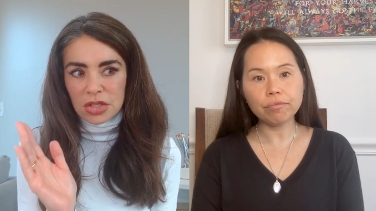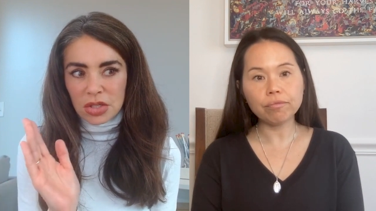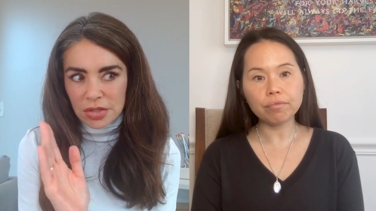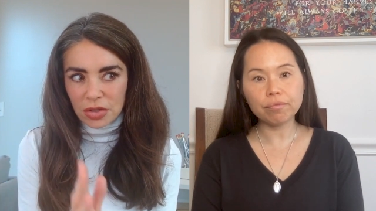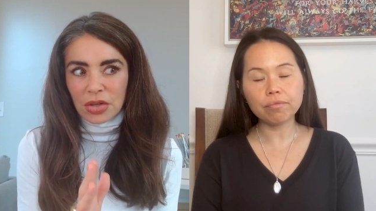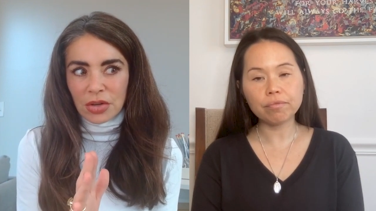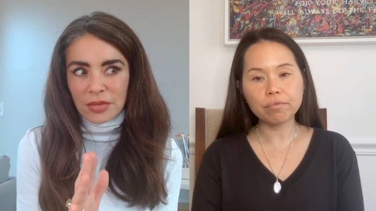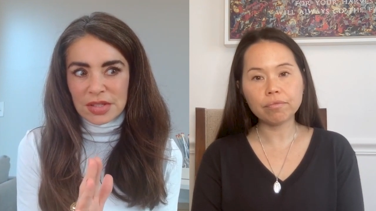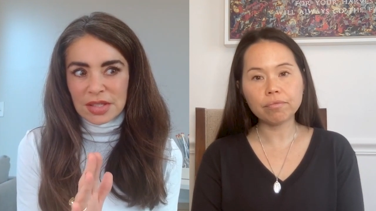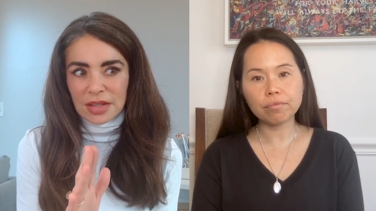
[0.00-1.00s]

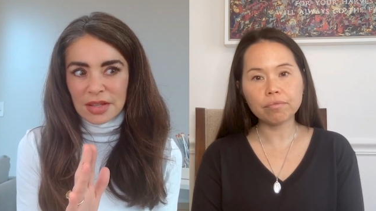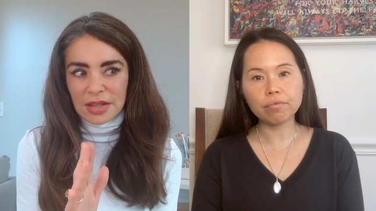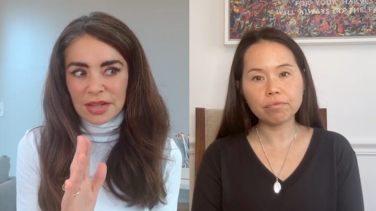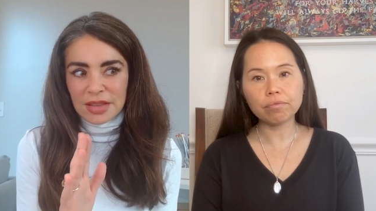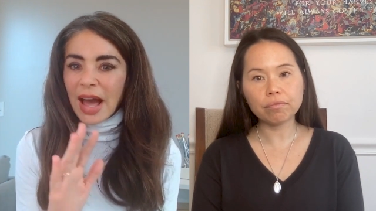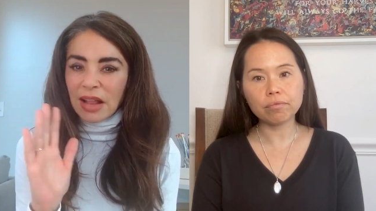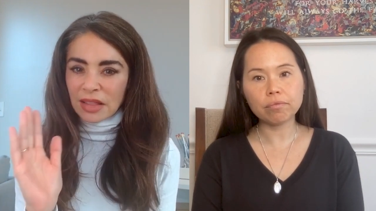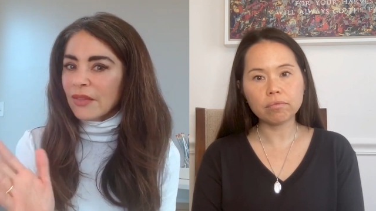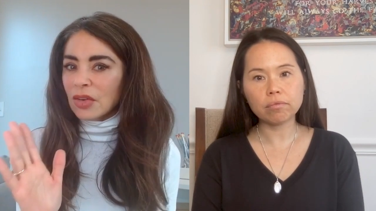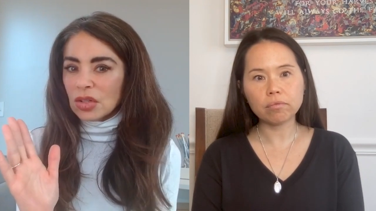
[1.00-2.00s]
Speaker 1: deserves
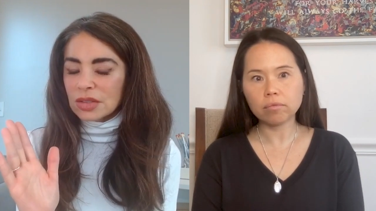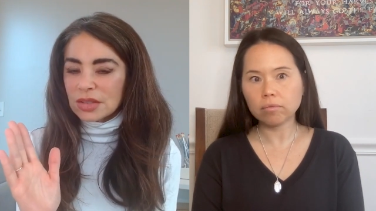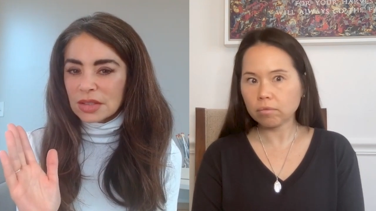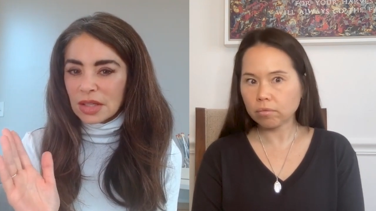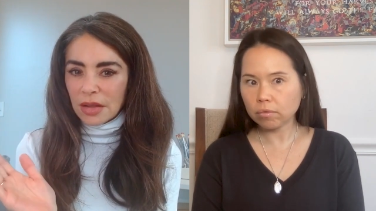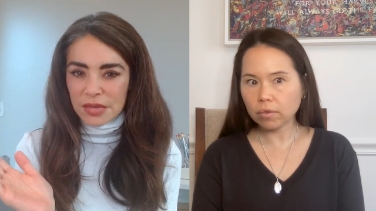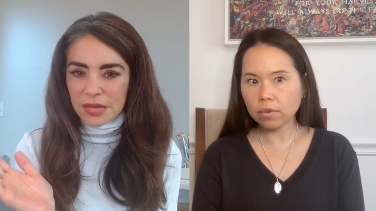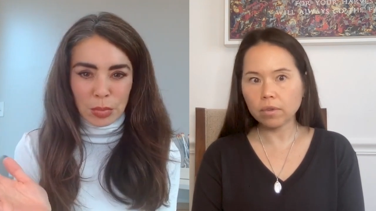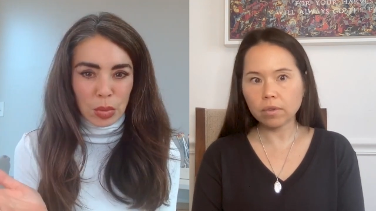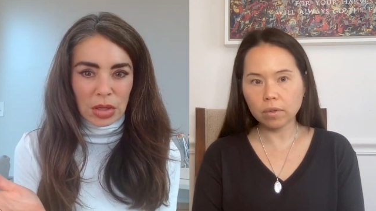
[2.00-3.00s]
that level
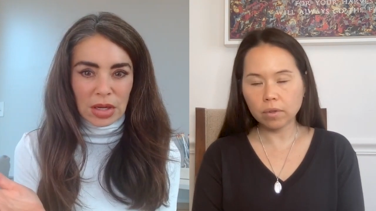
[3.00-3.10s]
of support